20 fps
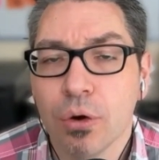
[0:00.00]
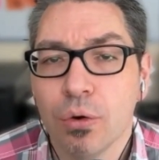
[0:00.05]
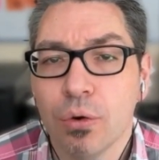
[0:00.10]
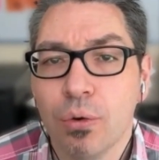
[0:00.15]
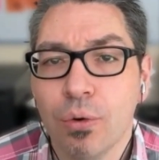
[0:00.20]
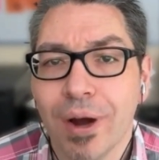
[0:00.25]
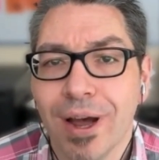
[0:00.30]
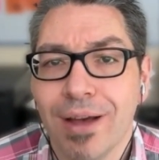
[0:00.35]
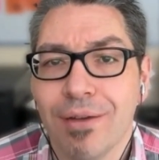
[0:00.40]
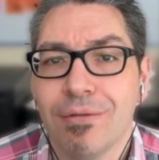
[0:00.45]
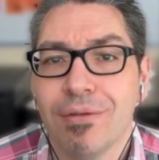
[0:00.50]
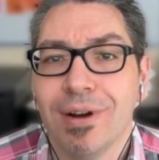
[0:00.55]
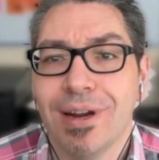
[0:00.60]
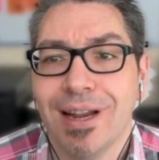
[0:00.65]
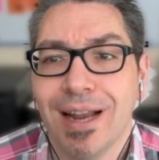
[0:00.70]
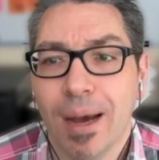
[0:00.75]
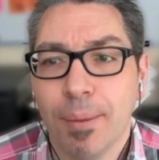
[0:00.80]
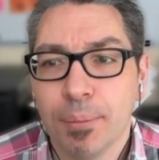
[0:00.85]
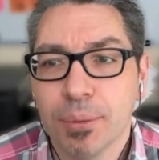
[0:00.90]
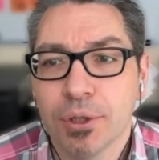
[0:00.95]
who have
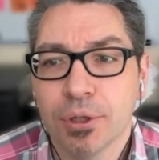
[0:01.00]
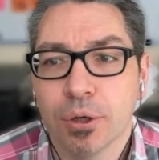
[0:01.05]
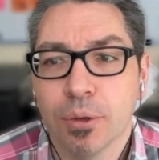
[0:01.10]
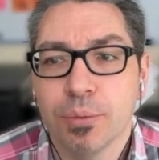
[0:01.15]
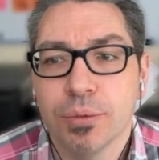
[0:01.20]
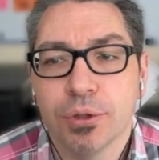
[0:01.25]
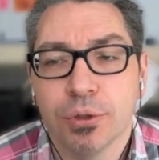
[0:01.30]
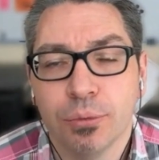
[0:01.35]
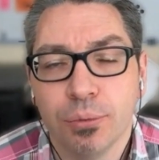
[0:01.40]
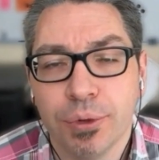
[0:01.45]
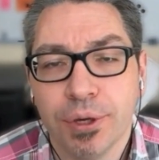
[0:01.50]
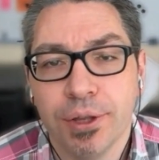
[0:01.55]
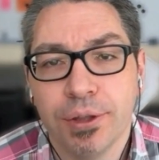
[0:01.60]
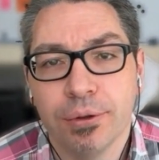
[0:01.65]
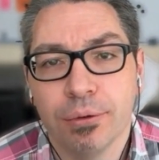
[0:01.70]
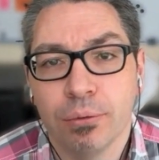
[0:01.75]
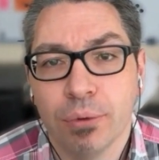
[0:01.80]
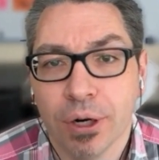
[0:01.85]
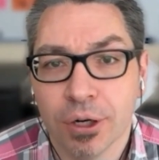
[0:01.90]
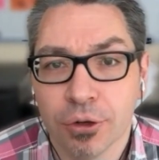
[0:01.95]
laptops
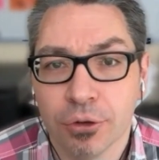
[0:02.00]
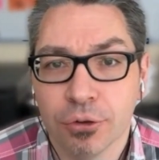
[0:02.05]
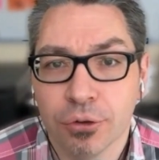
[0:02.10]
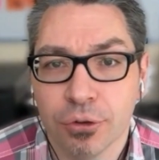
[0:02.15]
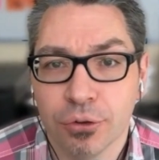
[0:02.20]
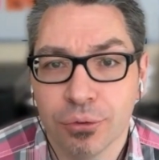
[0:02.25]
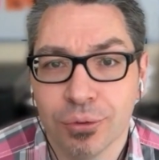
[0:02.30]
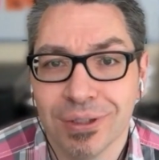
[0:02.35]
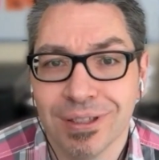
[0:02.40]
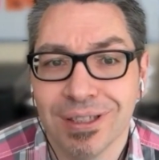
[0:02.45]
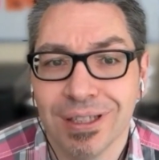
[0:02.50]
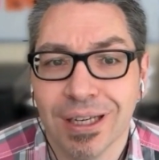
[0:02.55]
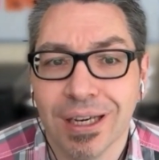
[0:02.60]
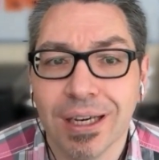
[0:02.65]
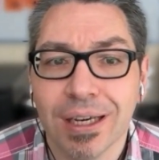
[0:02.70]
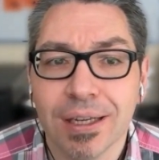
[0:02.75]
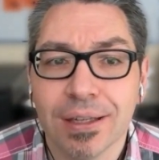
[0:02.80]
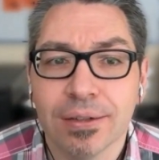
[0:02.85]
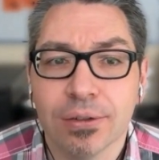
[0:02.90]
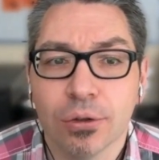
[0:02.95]
with
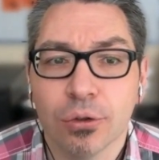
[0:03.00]
128